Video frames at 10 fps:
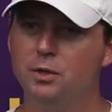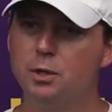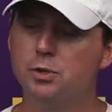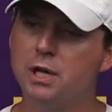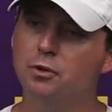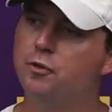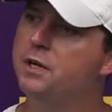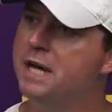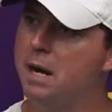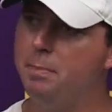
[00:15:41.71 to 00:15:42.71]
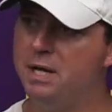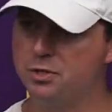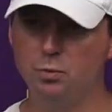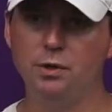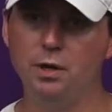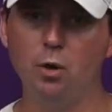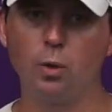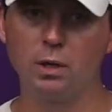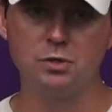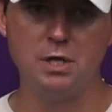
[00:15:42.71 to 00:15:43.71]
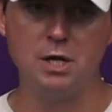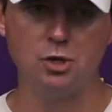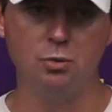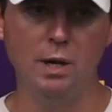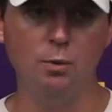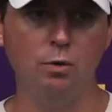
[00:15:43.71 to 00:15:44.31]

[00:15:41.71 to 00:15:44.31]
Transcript: Coach Kelly's very data-based within our organization, right?